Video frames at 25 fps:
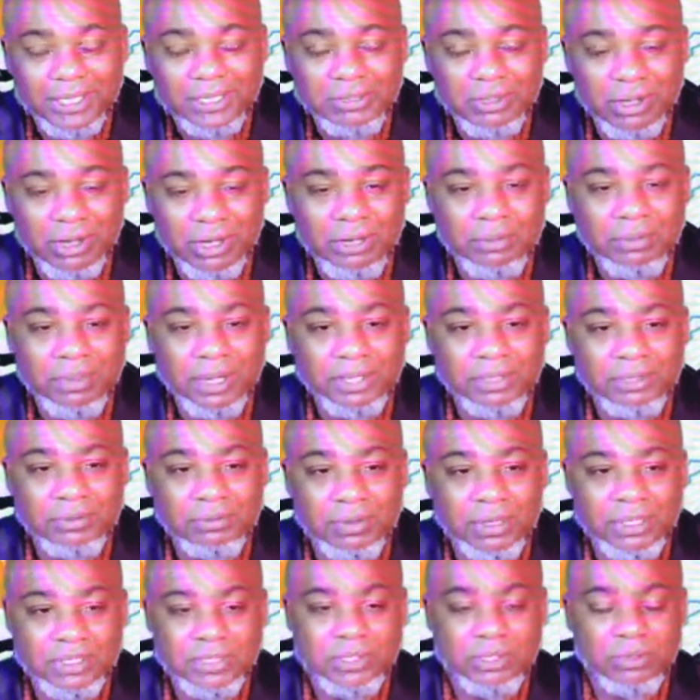talk about the
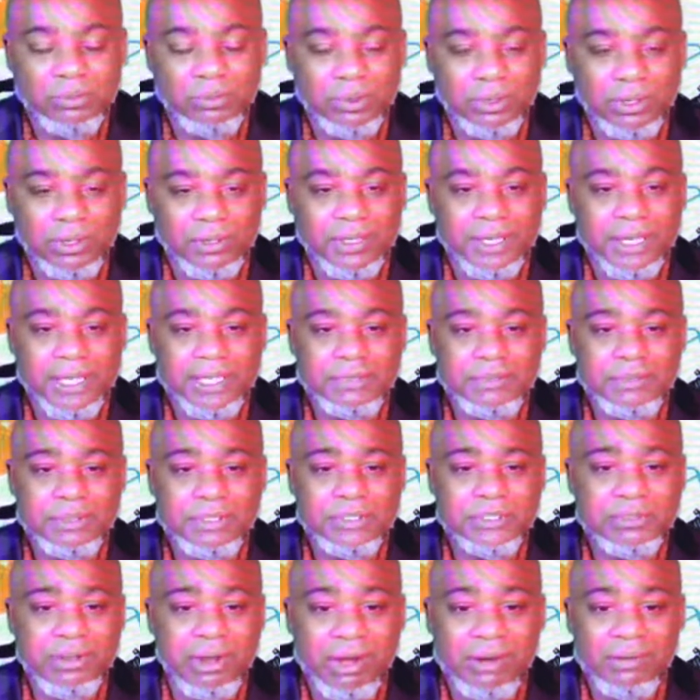rest of the world that has been
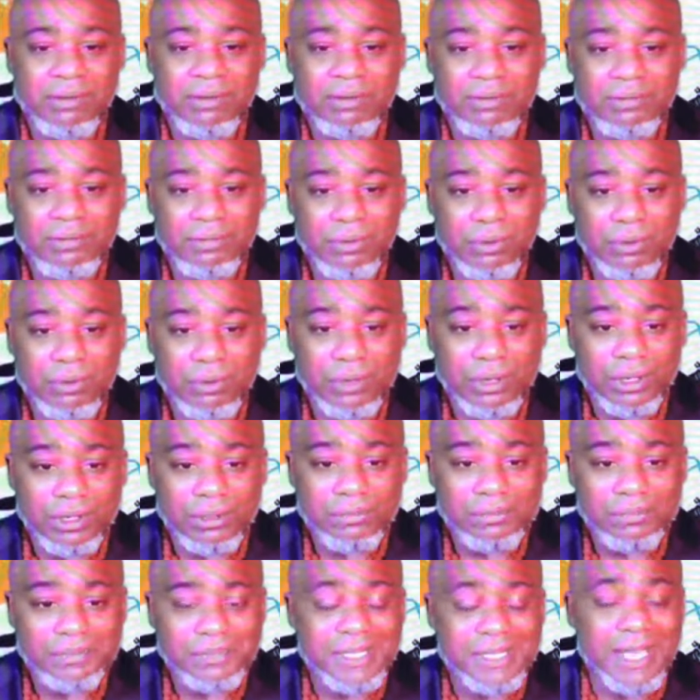starving for
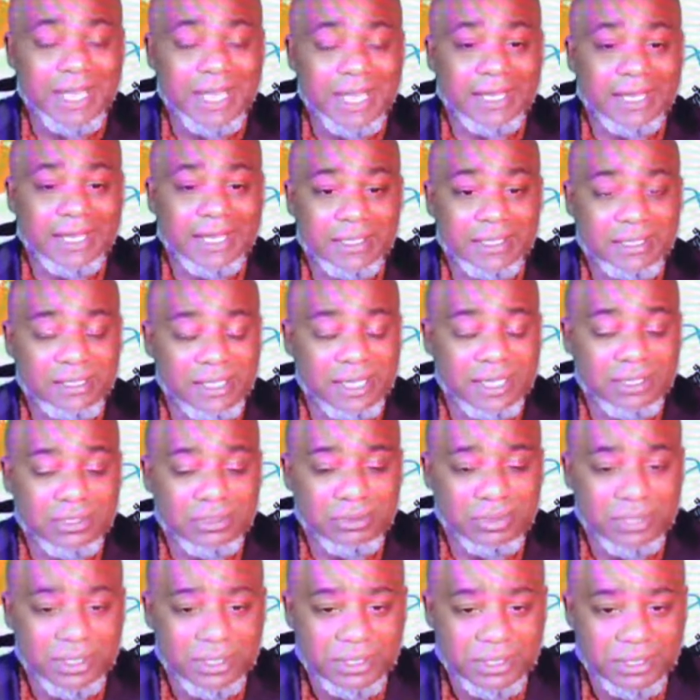decades,
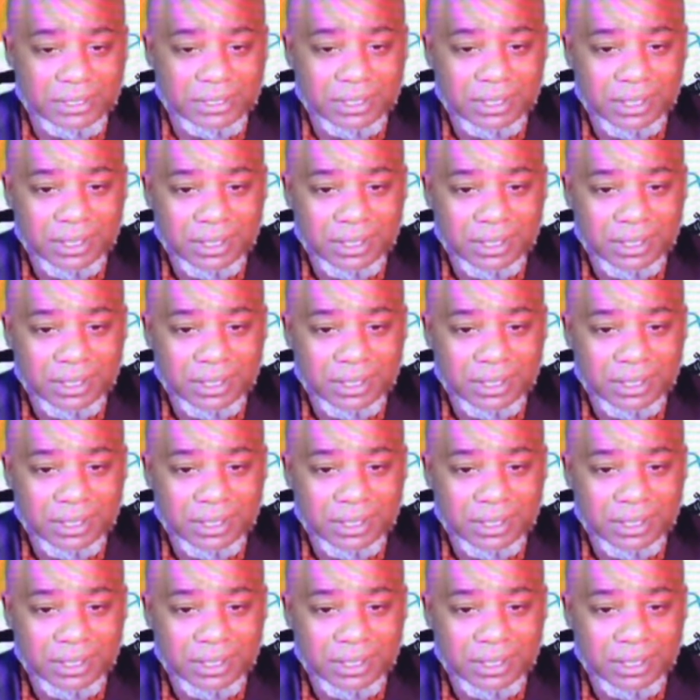centuries.